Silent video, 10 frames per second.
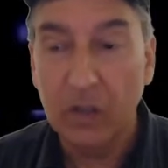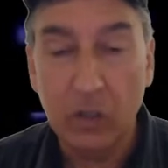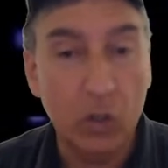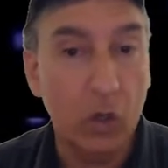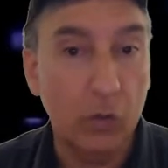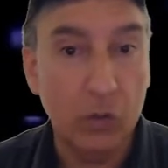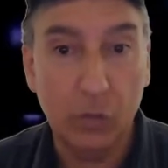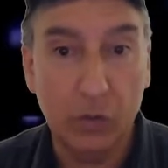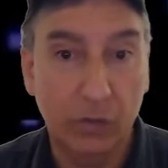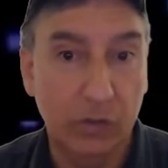you know,
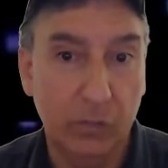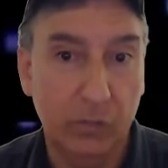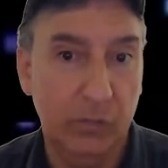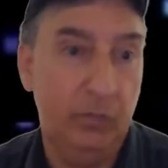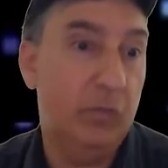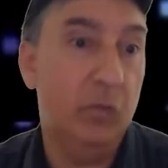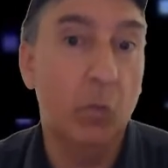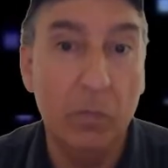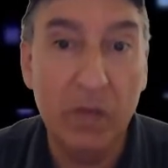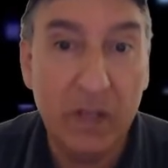you
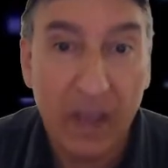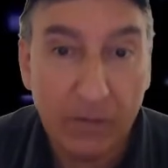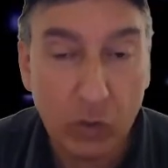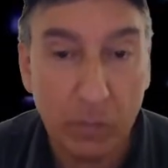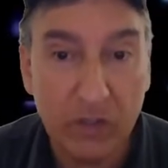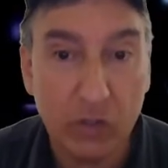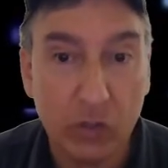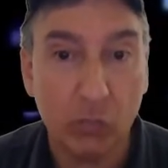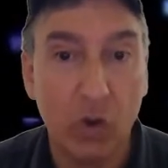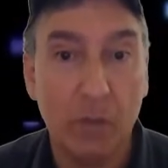1 minute you have so many
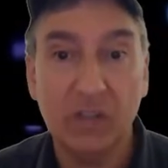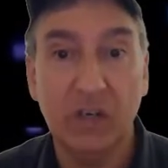subscribers,